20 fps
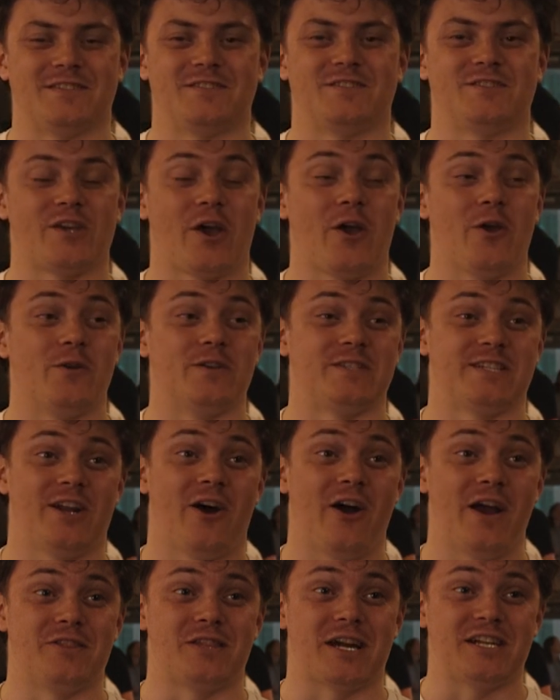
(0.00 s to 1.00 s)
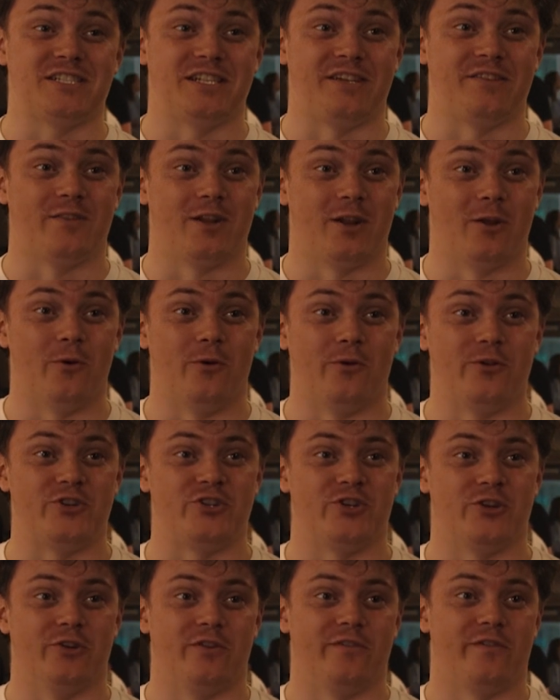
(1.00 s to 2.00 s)
So, tonight is actually the
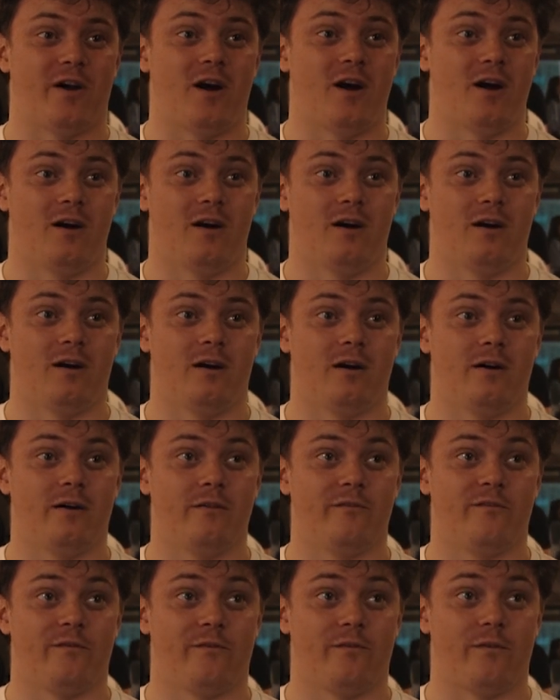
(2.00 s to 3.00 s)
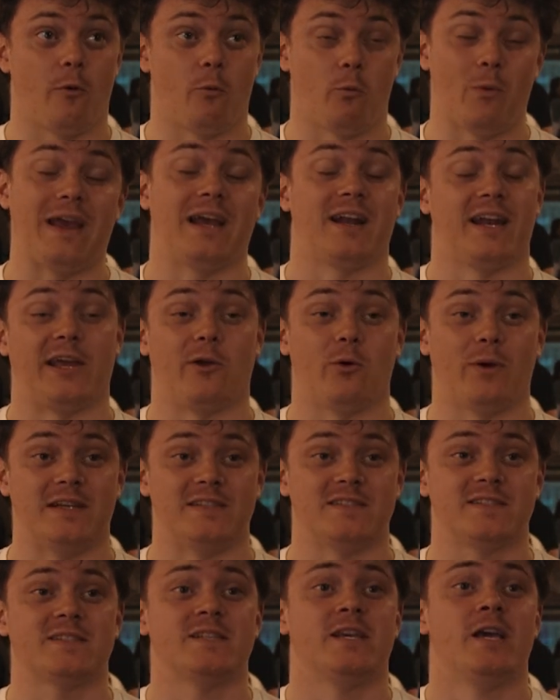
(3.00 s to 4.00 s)
launch of our weekly
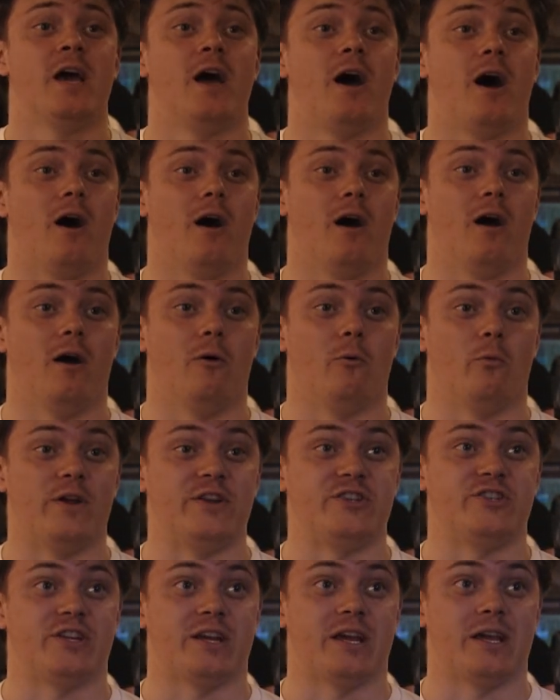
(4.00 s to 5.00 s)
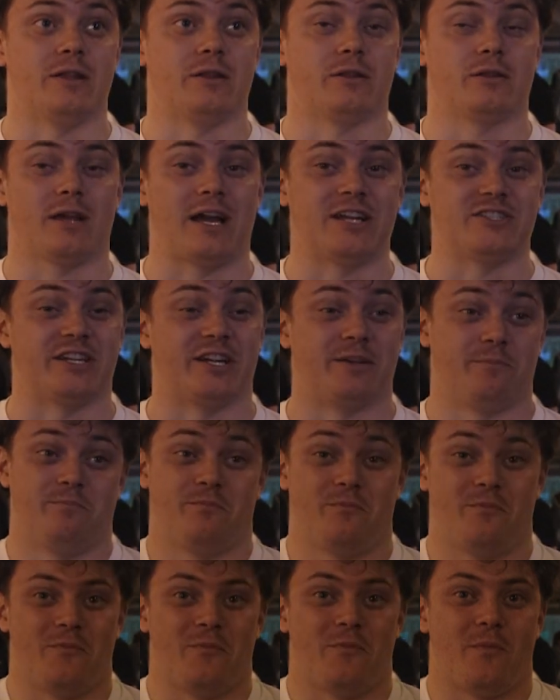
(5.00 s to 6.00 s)
quiz, which is actually
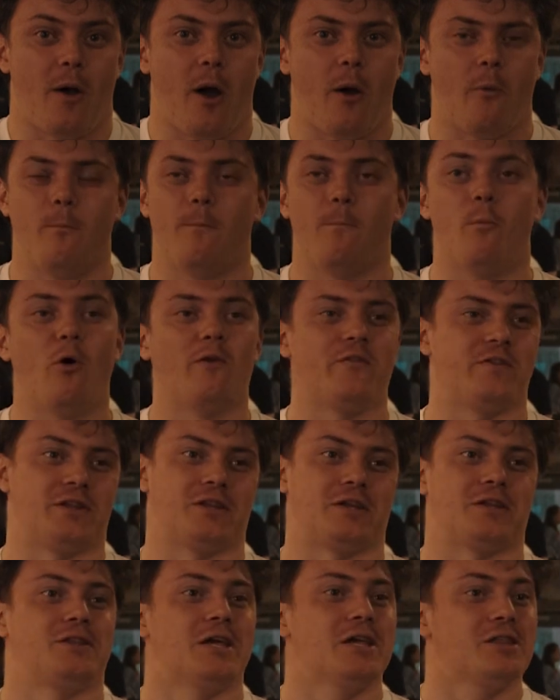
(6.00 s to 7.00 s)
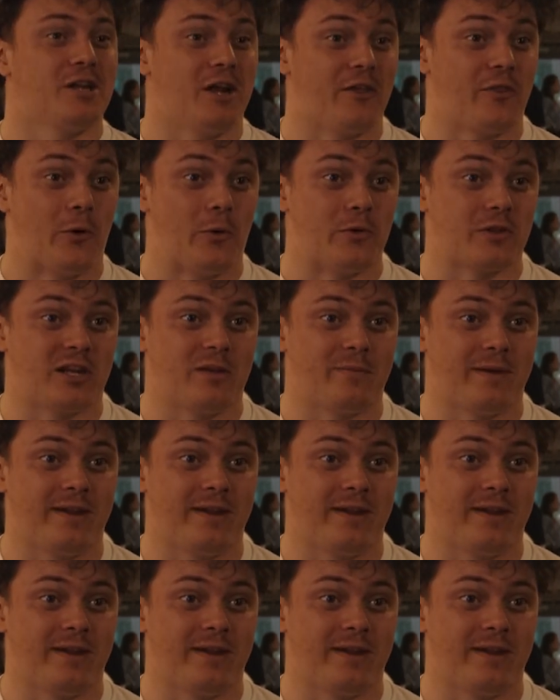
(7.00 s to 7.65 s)
more of a success than I thought it was going to